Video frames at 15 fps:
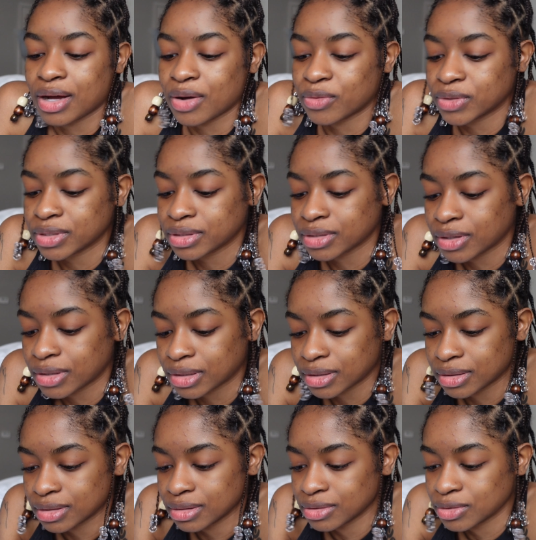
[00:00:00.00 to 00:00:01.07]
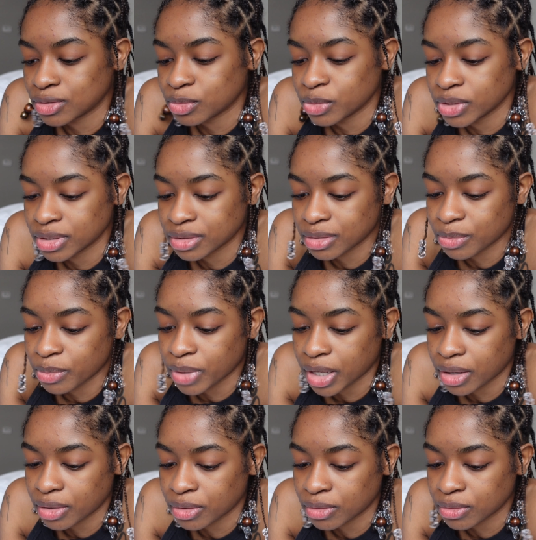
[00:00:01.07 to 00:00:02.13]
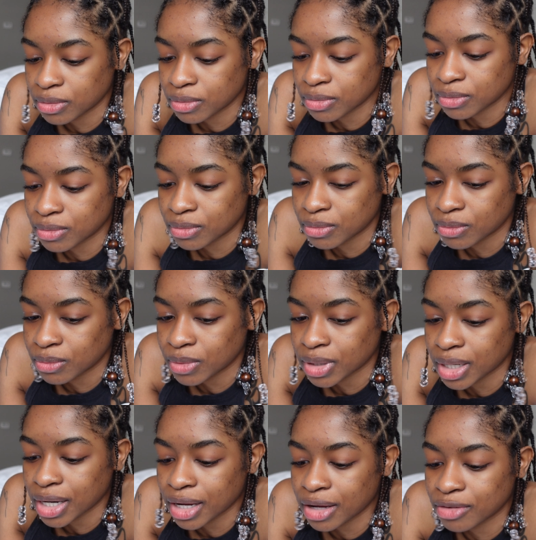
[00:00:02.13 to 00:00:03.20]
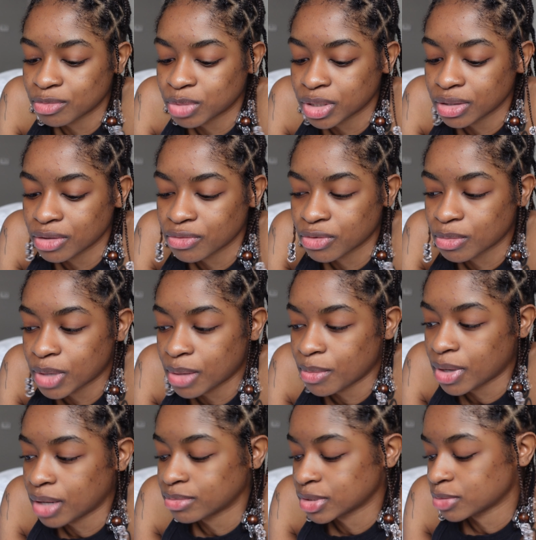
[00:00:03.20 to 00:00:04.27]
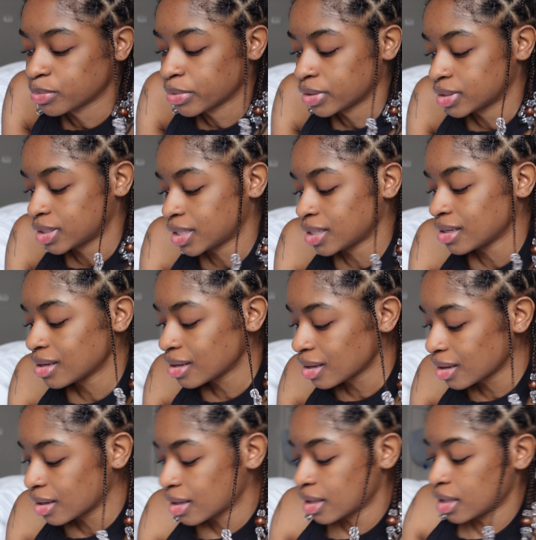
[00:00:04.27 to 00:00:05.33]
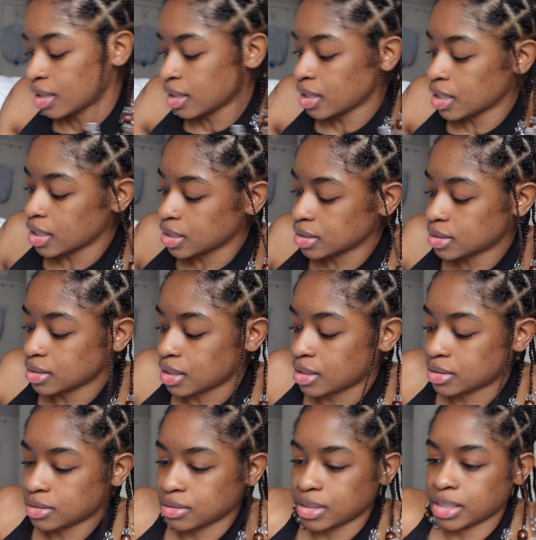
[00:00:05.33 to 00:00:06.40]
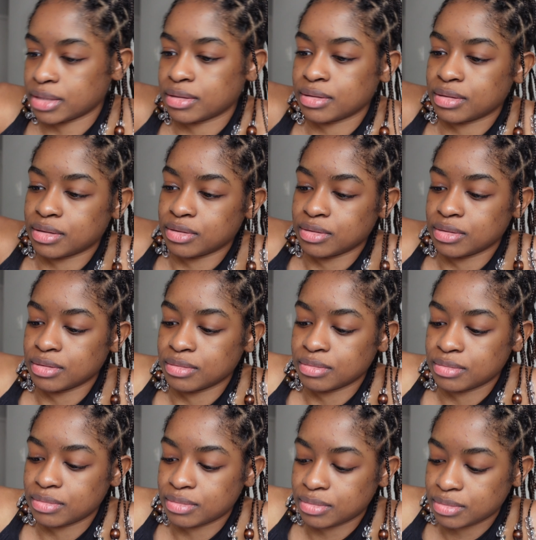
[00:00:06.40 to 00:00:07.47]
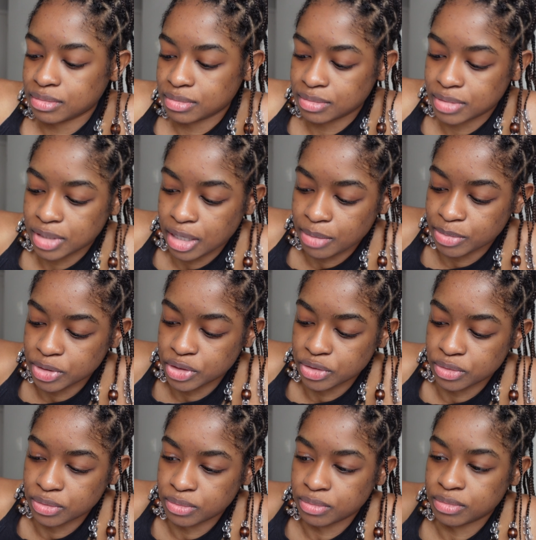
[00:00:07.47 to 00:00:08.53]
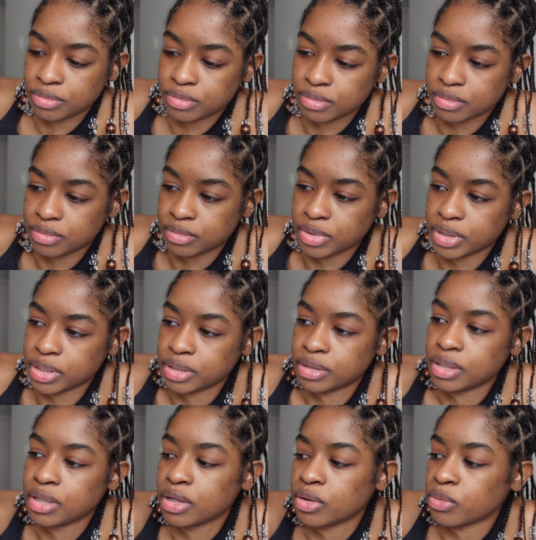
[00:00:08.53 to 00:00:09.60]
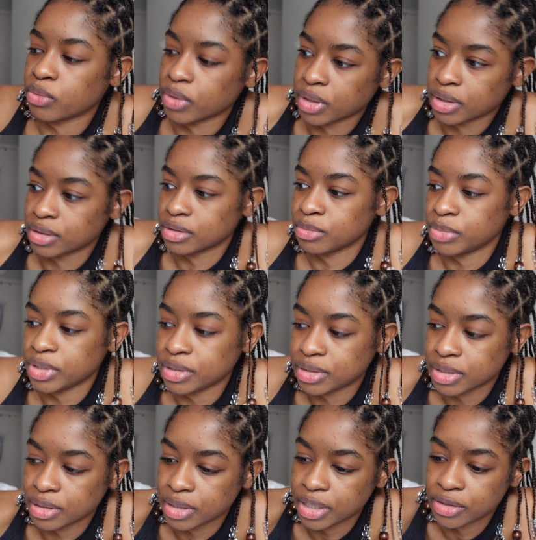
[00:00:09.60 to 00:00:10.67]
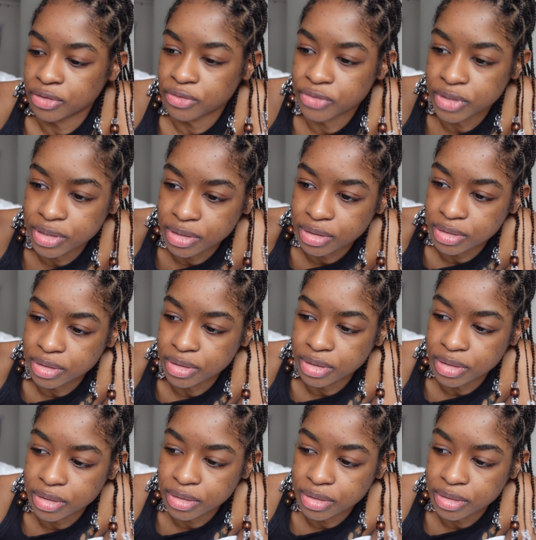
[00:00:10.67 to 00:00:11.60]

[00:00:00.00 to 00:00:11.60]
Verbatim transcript: I want to talk a little bit about what I have planned for my mom's birthday it's not till like the top of June, but we're gonna be together physically